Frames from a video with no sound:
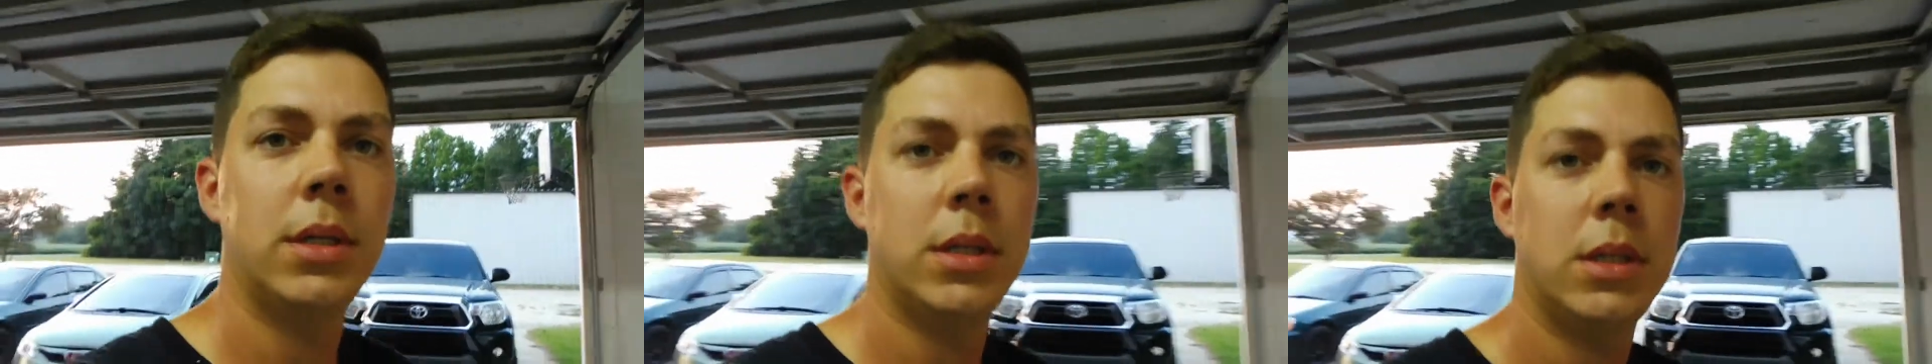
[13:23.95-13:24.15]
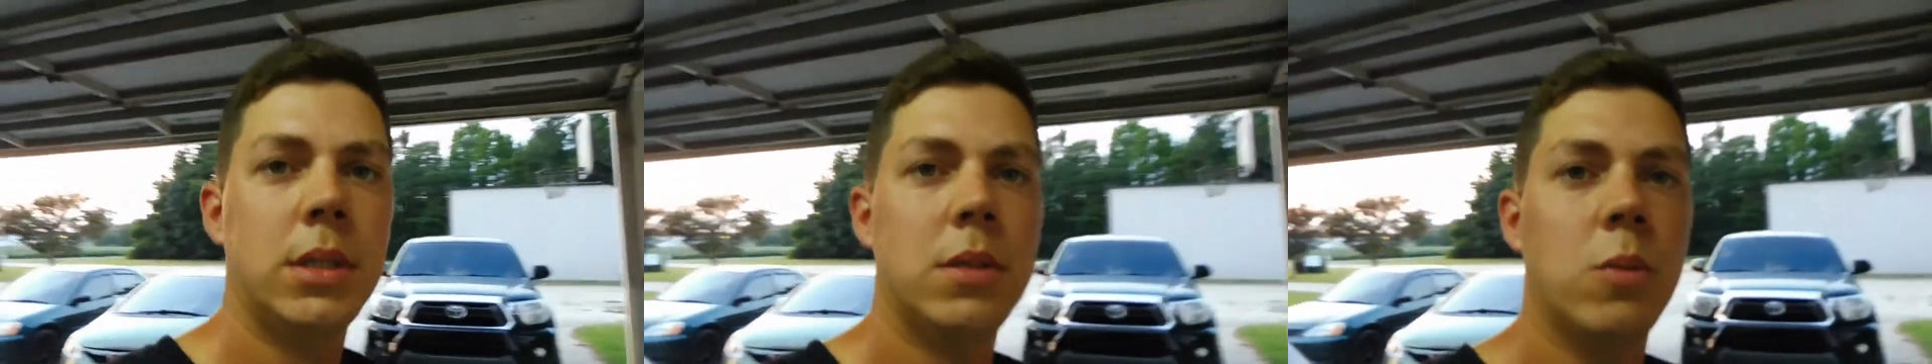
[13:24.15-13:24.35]

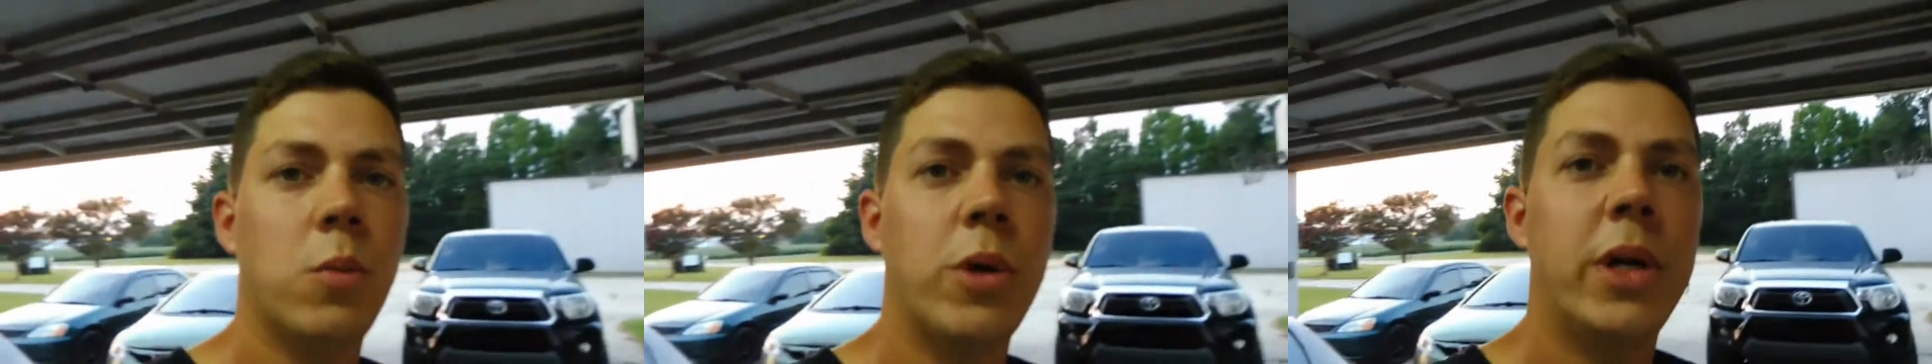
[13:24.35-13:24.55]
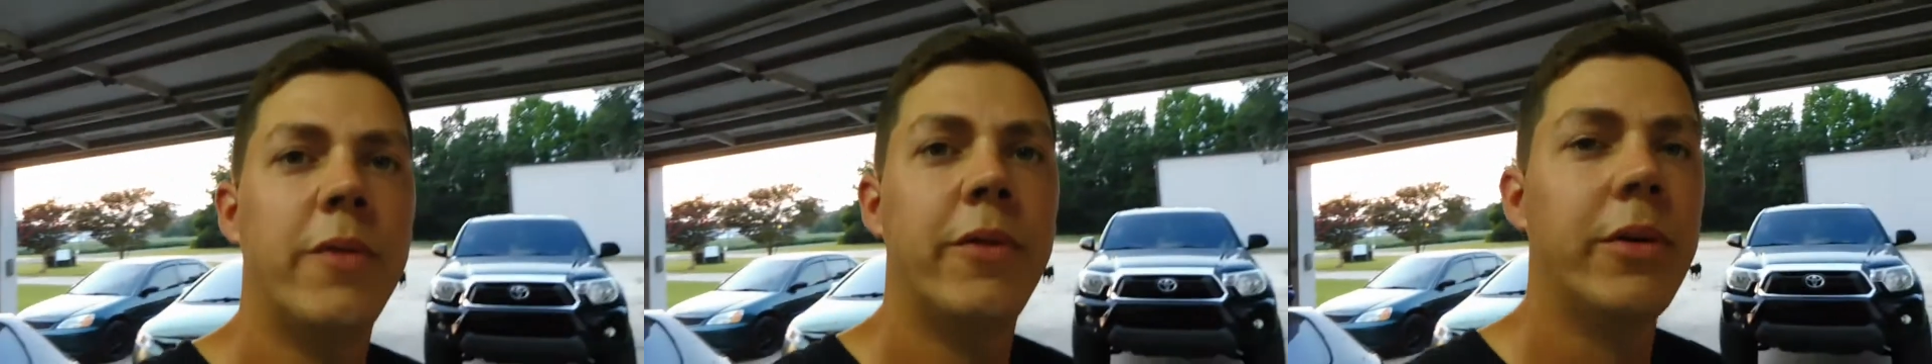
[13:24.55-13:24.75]
just
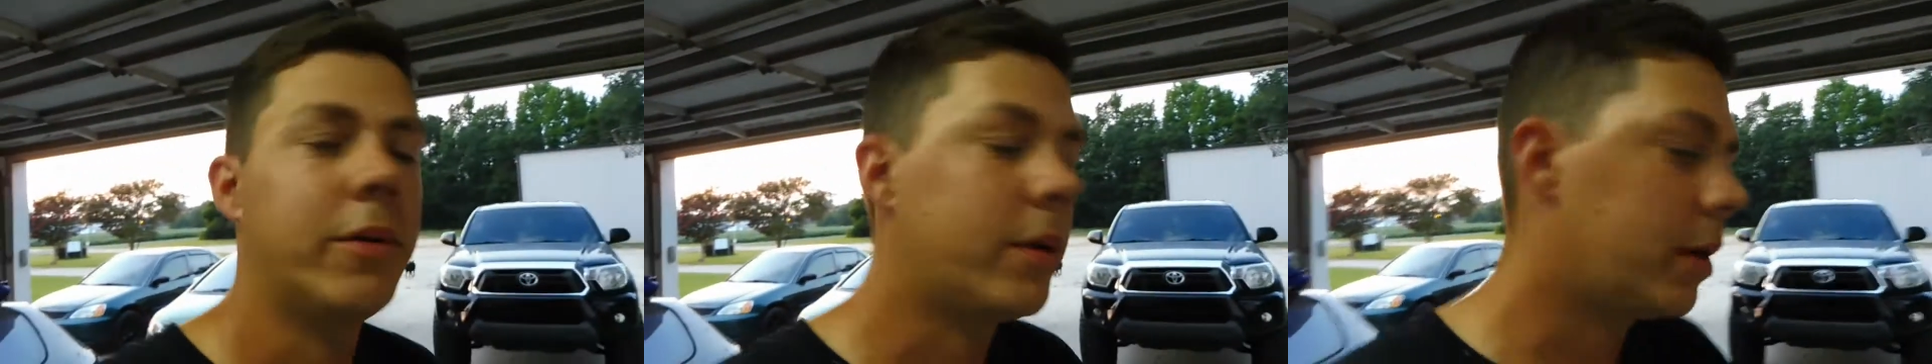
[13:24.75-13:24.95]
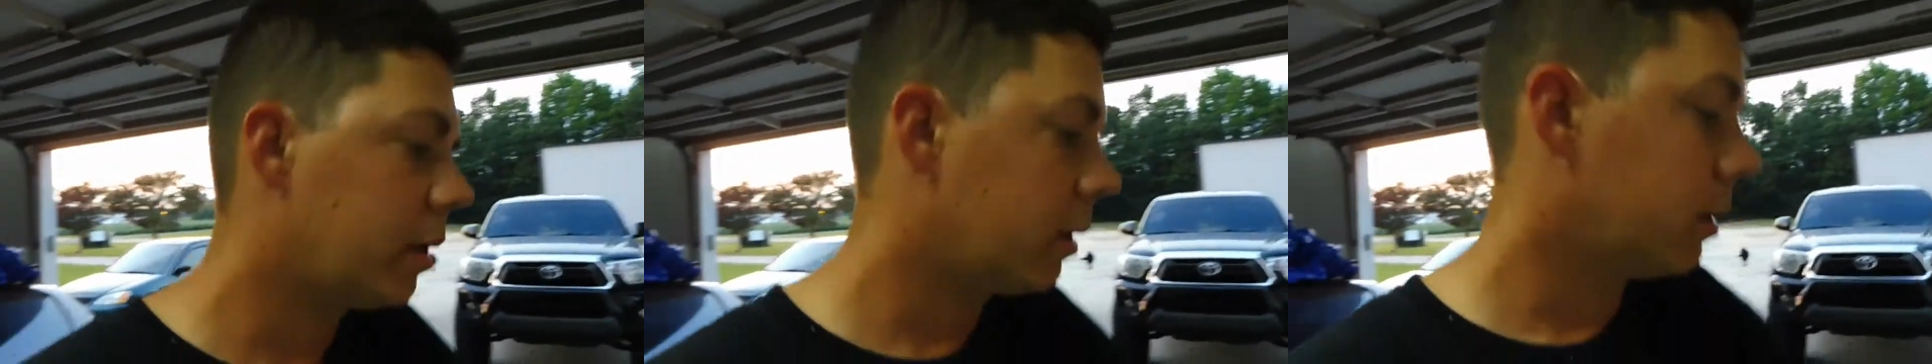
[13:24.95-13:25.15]
whatever you
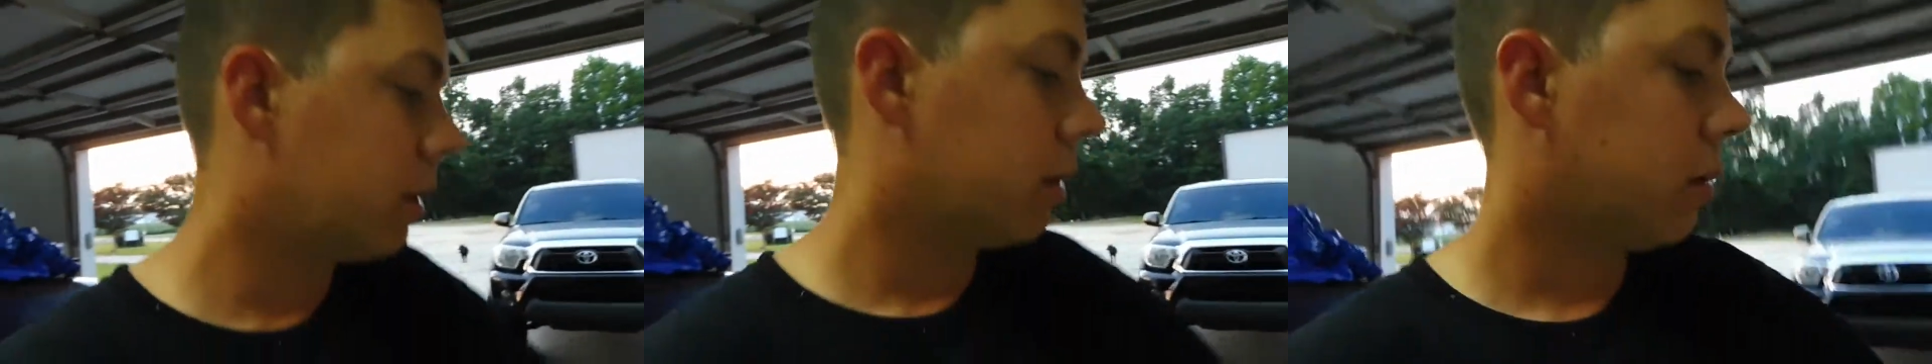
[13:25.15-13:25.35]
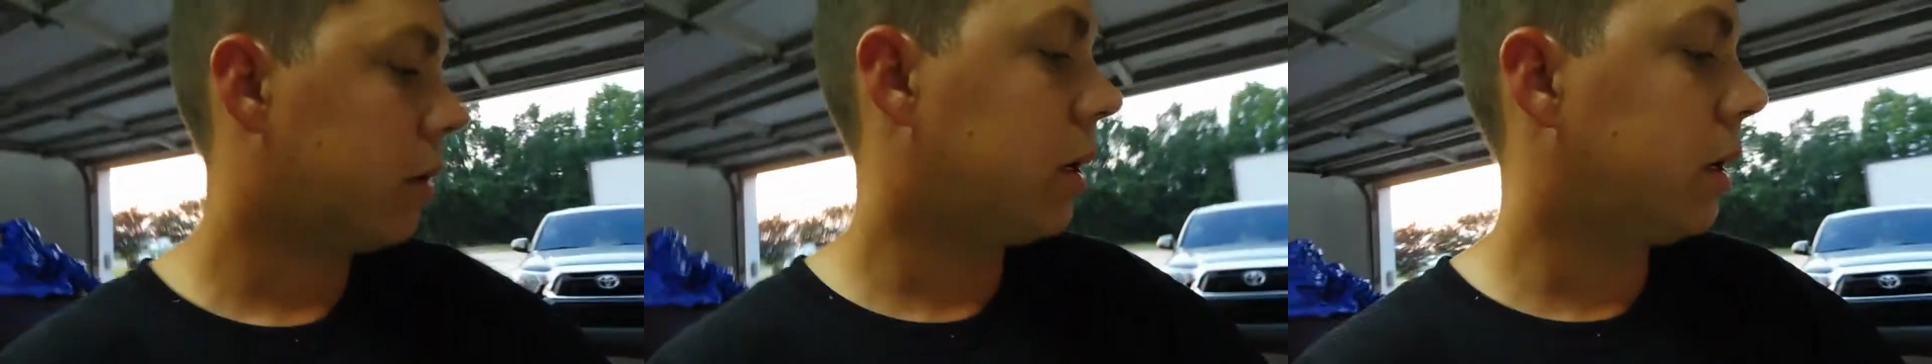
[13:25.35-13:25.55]
think,
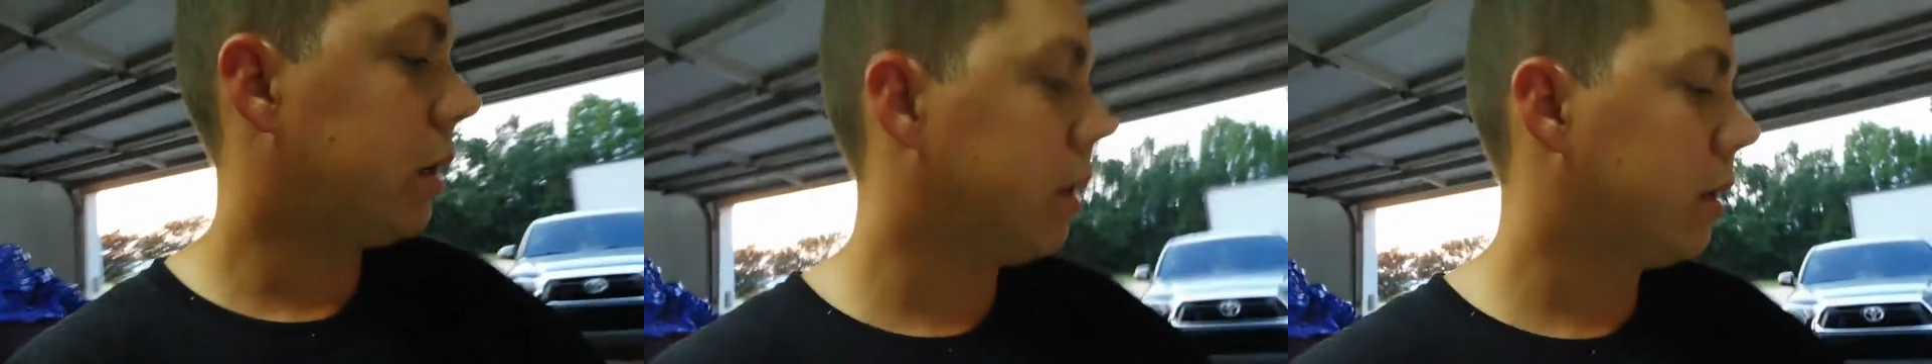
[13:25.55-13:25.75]
right?